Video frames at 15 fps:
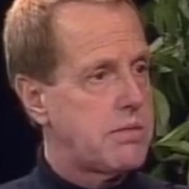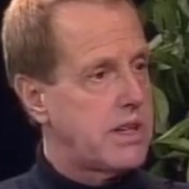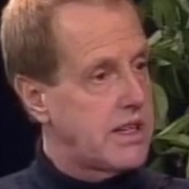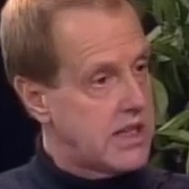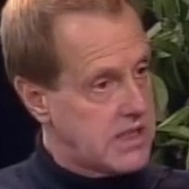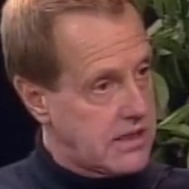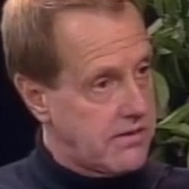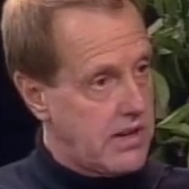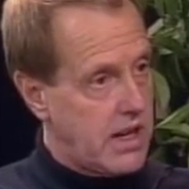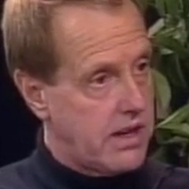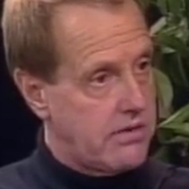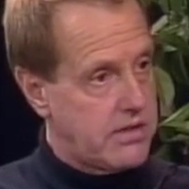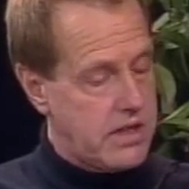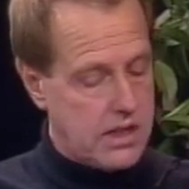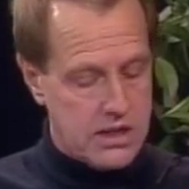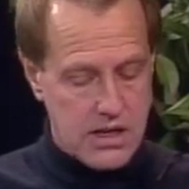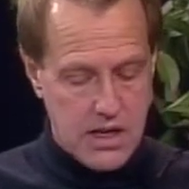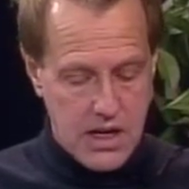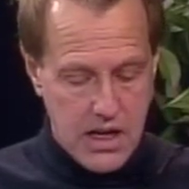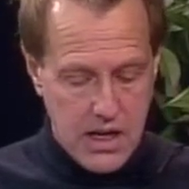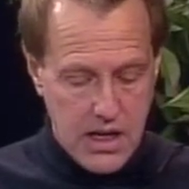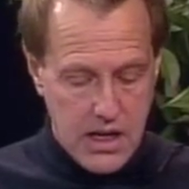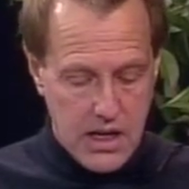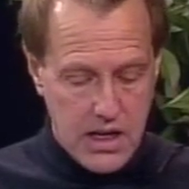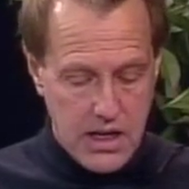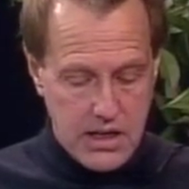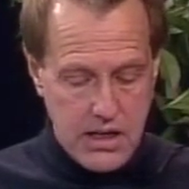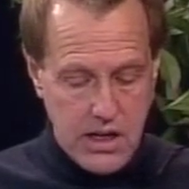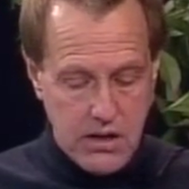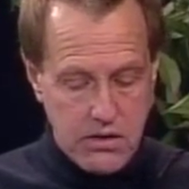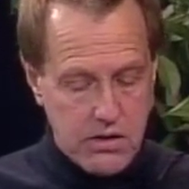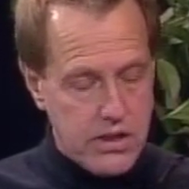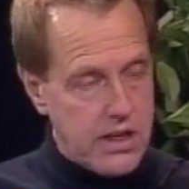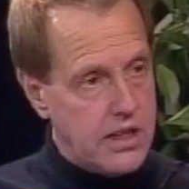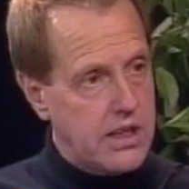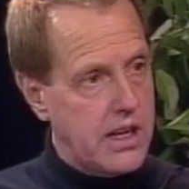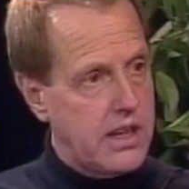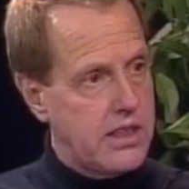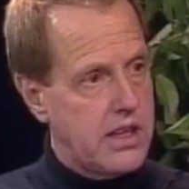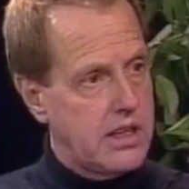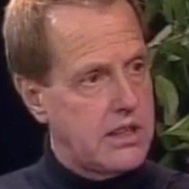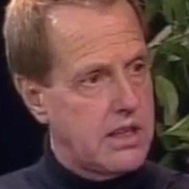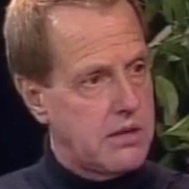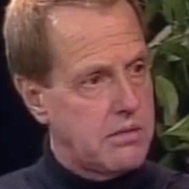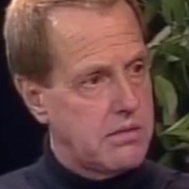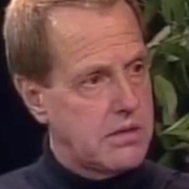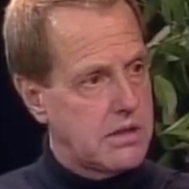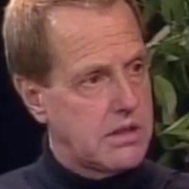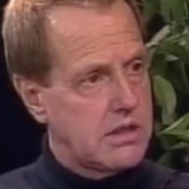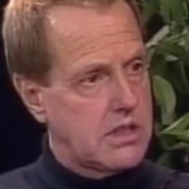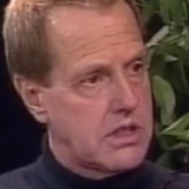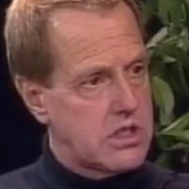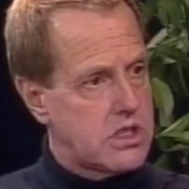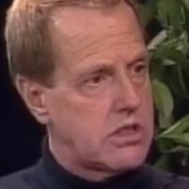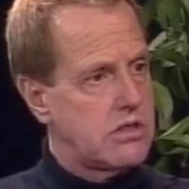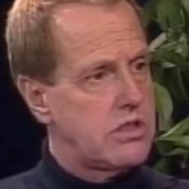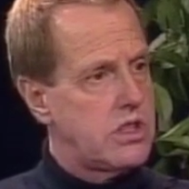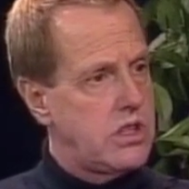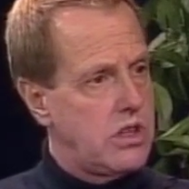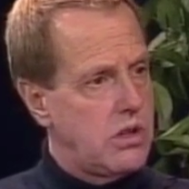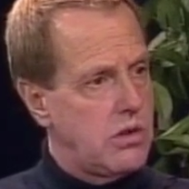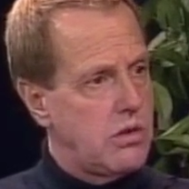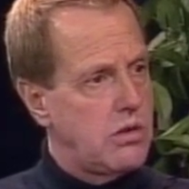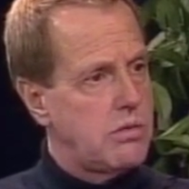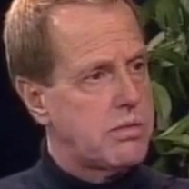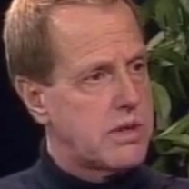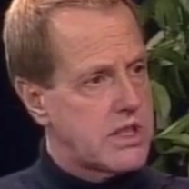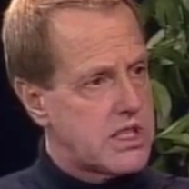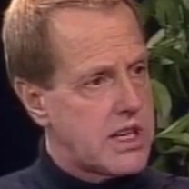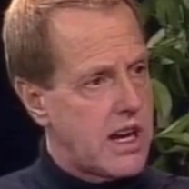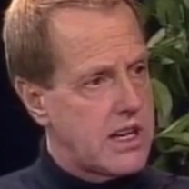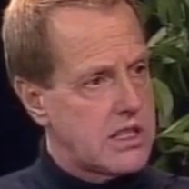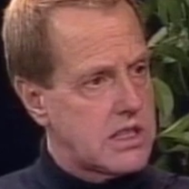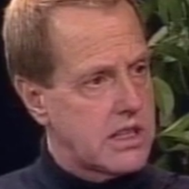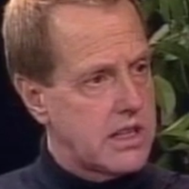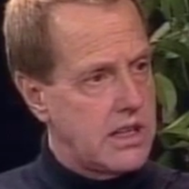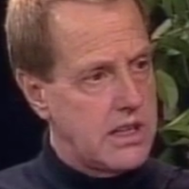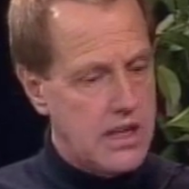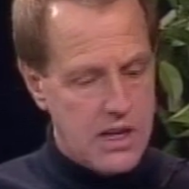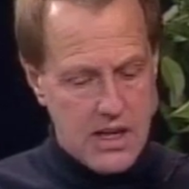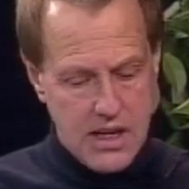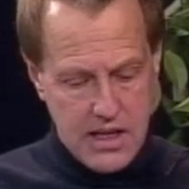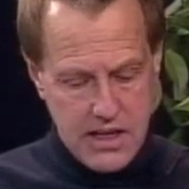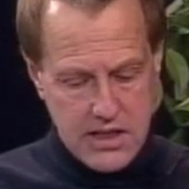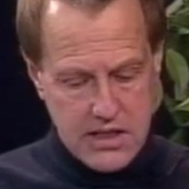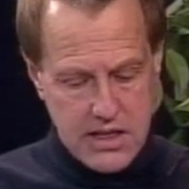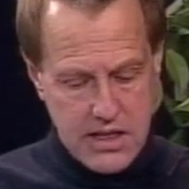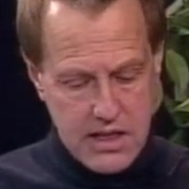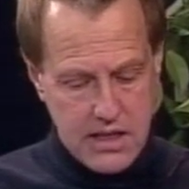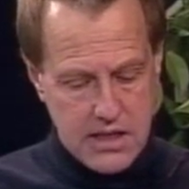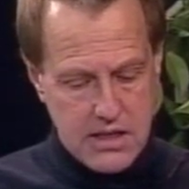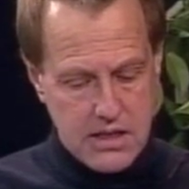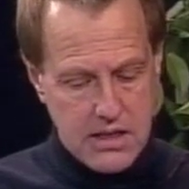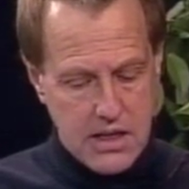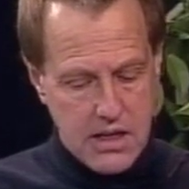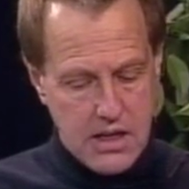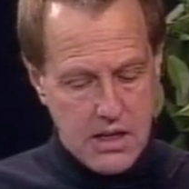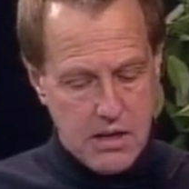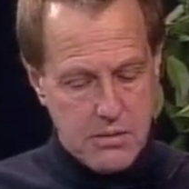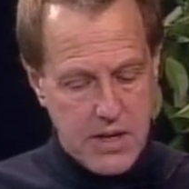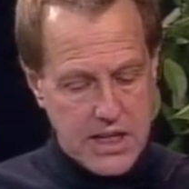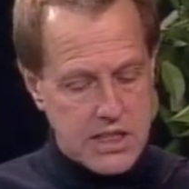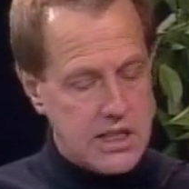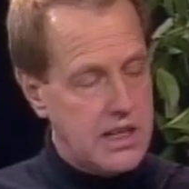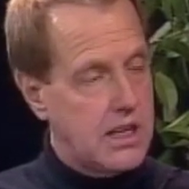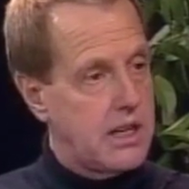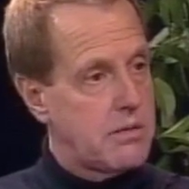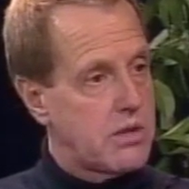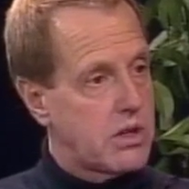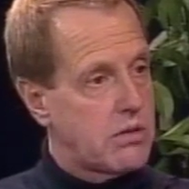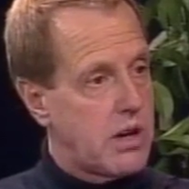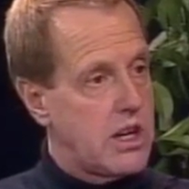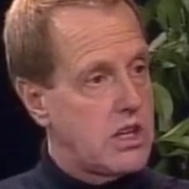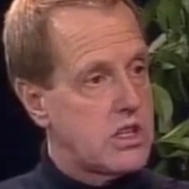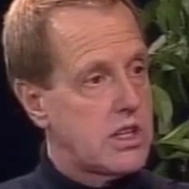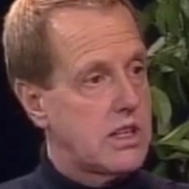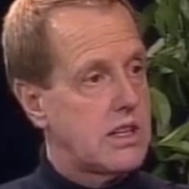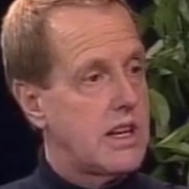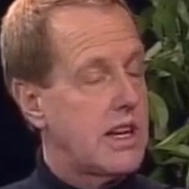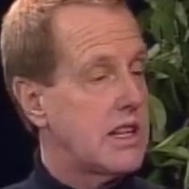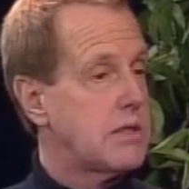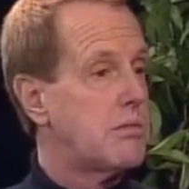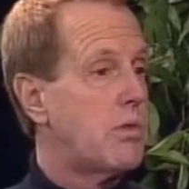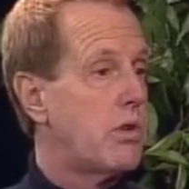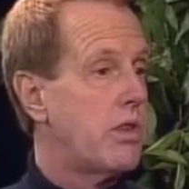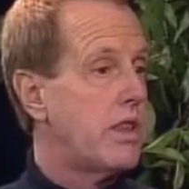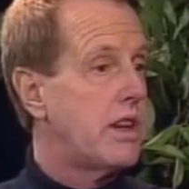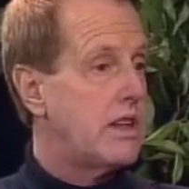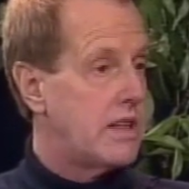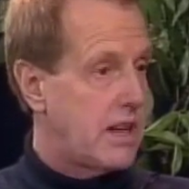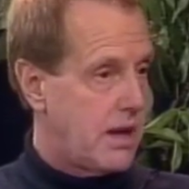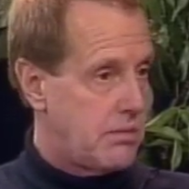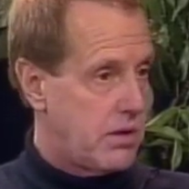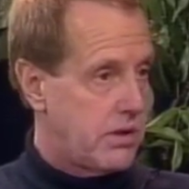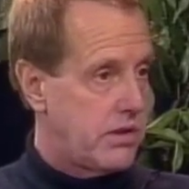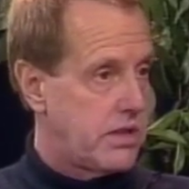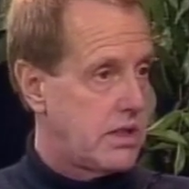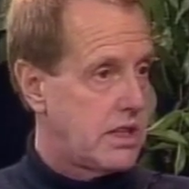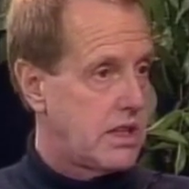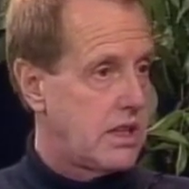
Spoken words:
because of NAFTA. And the other thing I think that concerns you precisely is that Mexican immigration has more than doubled.